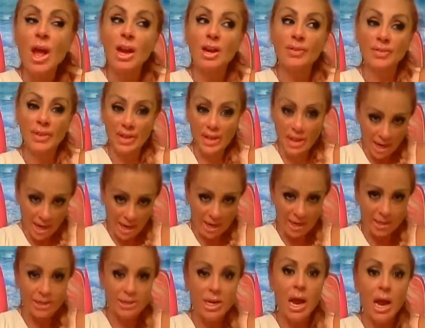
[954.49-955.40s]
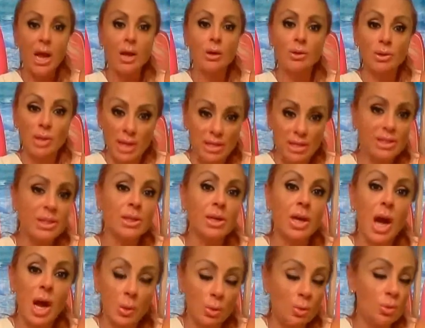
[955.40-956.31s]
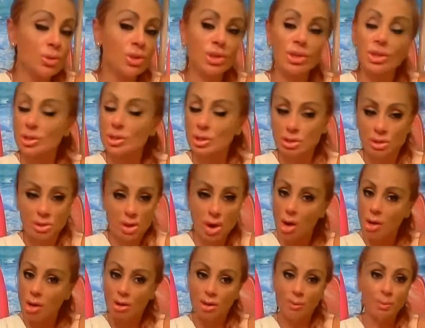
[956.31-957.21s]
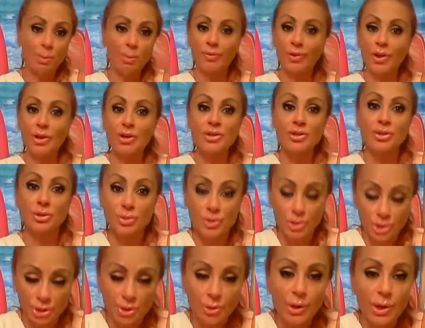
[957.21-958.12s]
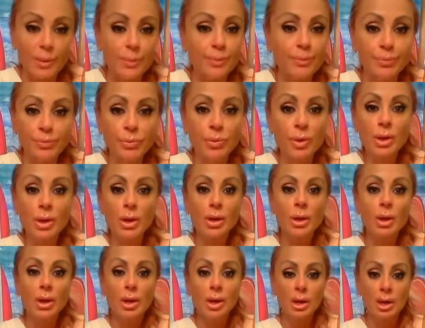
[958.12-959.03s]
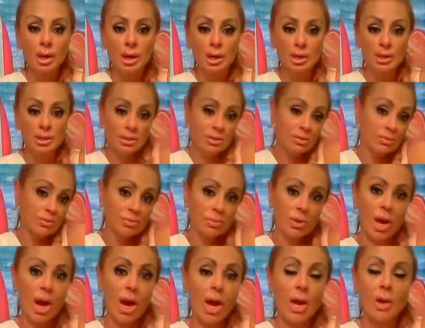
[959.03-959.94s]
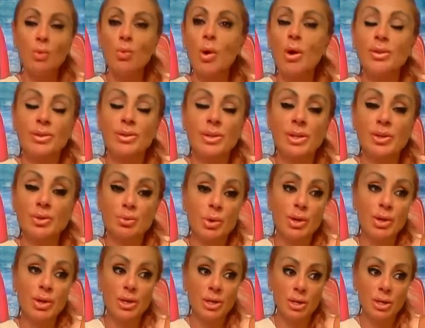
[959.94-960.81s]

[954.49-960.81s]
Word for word: and if I can't, I will ask I will just call a professional to do it. Because I want things running